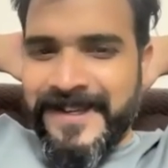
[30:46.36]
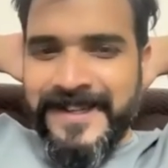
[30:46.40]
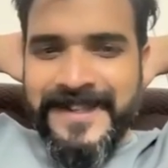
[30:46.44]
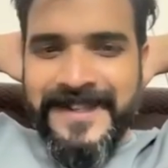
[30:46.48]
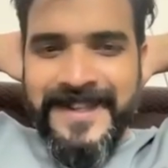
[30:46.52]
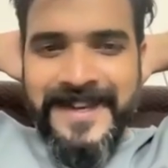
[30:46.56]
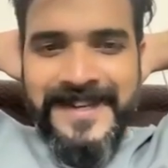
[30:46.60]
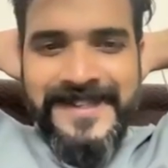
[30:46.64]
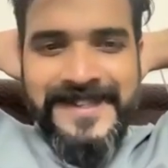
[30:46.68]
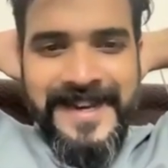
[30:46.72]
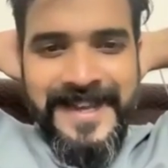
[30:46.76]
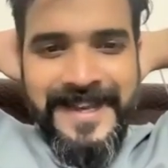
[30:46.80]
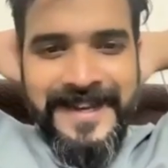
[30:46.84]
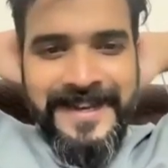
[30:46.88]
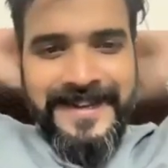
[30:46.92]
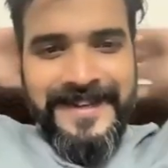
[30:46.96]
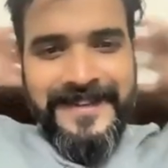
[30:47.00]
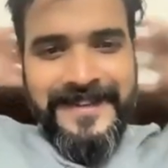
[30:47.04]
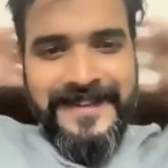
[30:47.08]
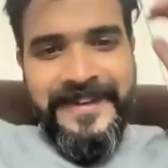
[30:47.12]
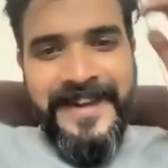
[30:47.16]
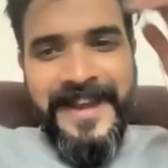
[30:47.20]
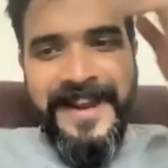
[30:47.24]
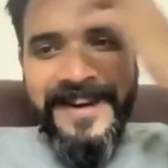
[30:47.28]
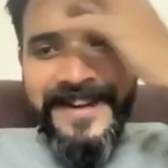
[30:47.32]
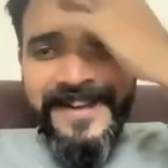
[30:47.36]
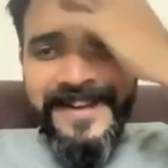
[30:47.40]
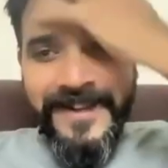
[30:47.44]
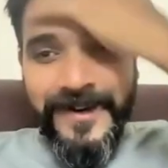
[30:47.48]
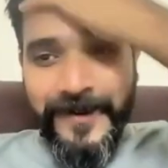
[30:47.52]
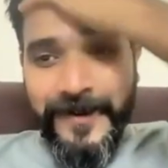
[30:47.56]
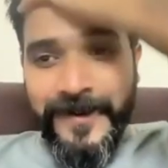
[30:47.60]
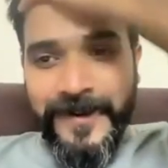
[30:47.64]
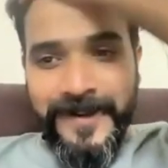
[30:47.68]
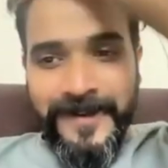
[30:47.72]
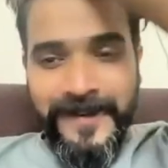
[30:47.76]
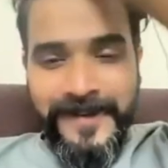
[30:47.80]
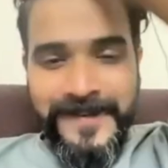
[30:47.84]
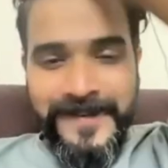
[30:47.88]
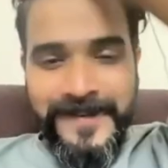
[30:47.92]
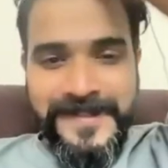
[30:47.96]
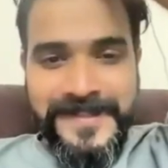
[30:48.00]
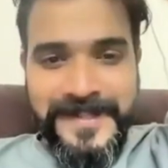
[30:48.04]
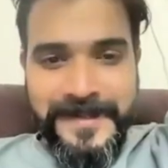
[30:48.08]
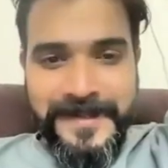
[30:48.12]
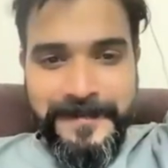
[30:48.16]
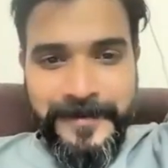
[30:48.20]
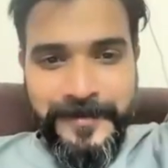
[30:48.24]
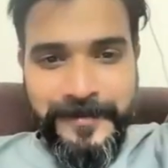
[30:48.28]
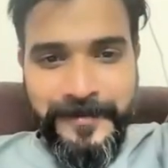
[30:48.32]
That's like 10-year-old
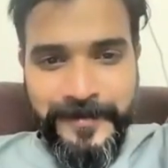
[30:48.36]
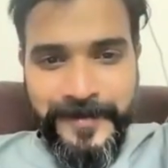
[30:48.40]
concept.